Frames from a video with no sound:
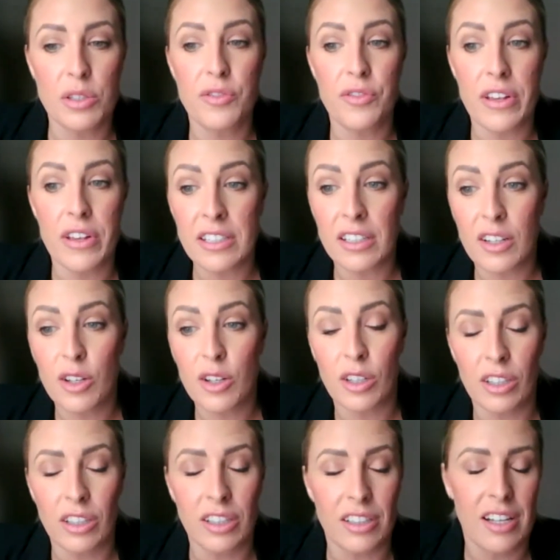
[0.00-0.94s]

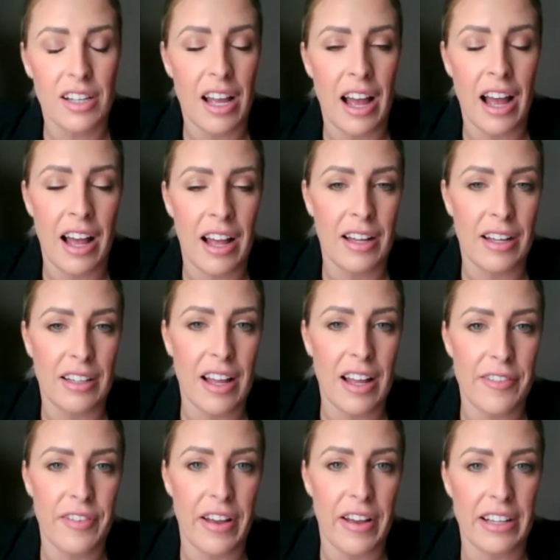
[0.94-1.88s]
physical,
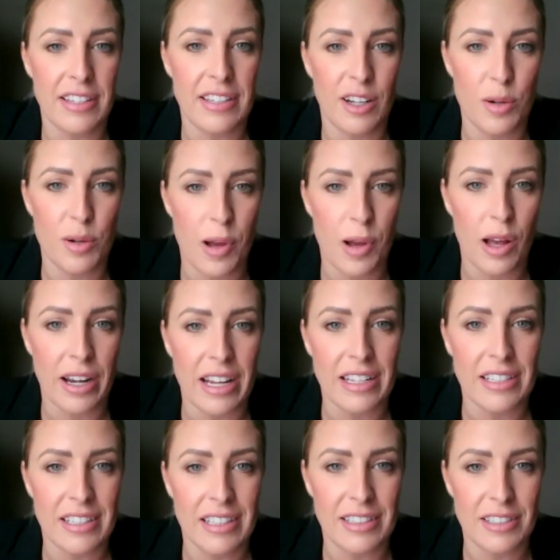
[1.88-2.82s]
effects in our
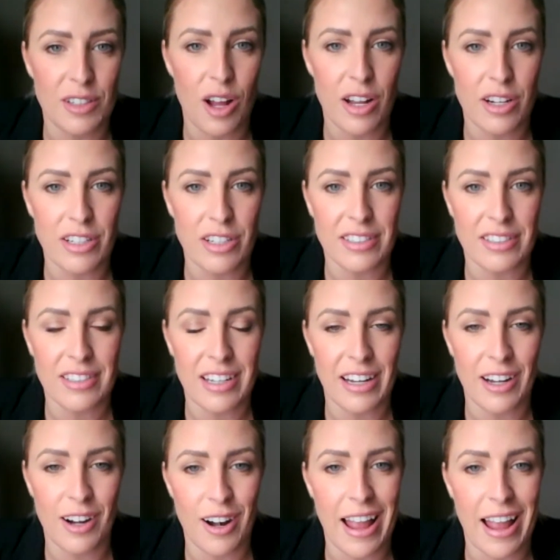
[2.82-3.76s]
bodies. It's not just
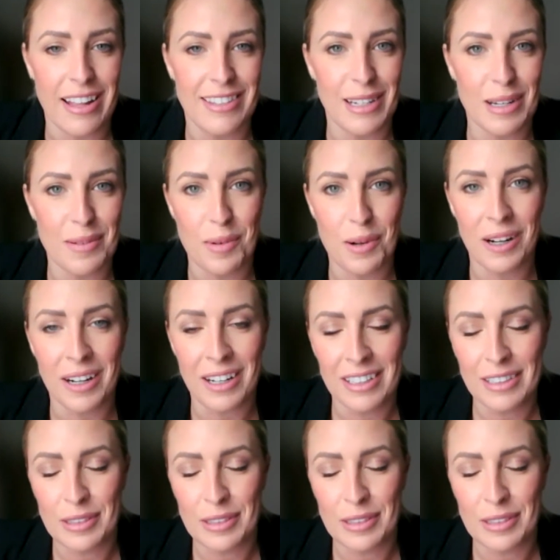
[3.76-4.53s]
in our heads anymore.